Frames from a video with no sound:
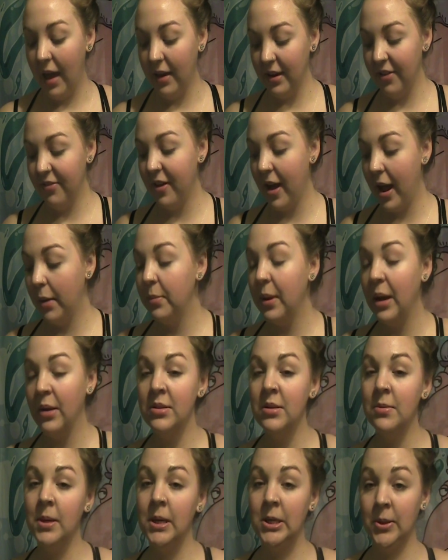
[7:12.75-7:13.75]
I find
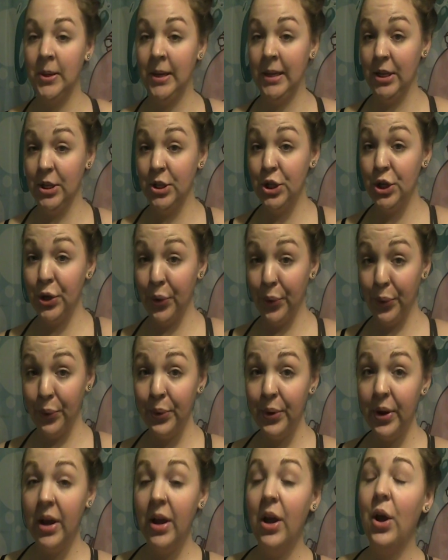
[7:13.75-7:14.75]
bouncing between the
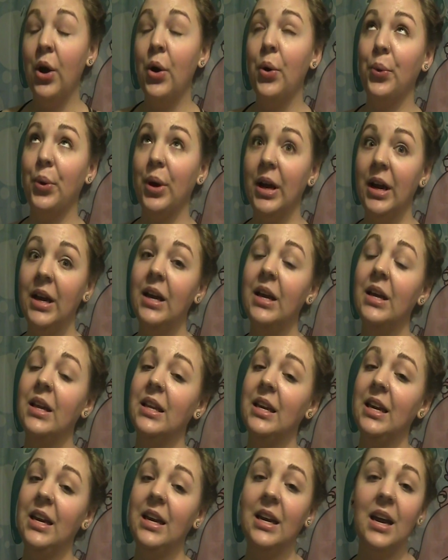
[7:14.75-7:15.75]
two
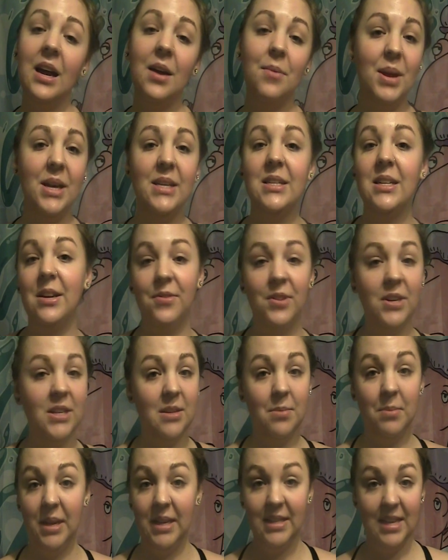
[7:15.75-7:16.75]
really makes a difference
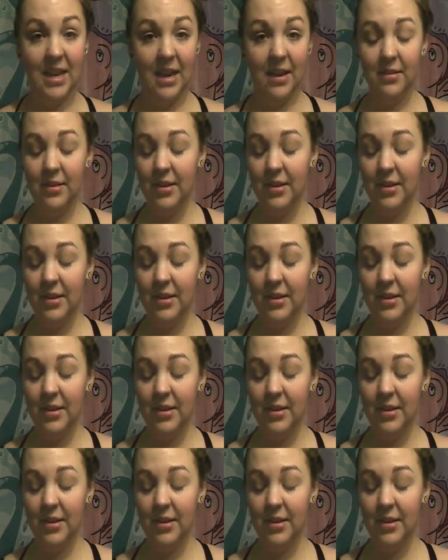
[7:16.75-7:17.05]
in my skin.